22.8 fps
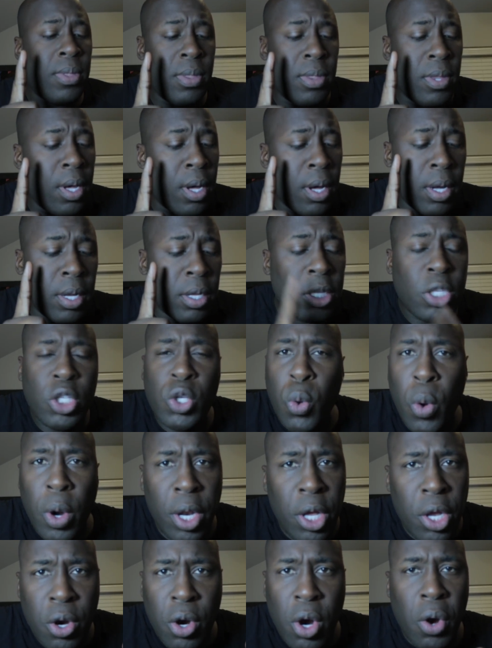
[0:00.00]
the
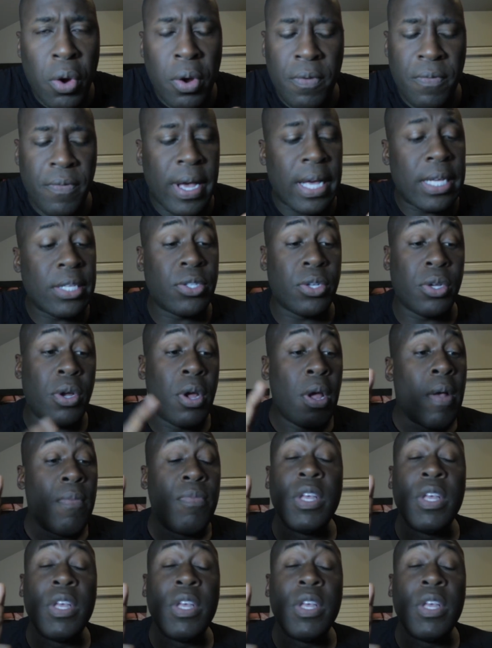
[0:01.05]
20 year old investor.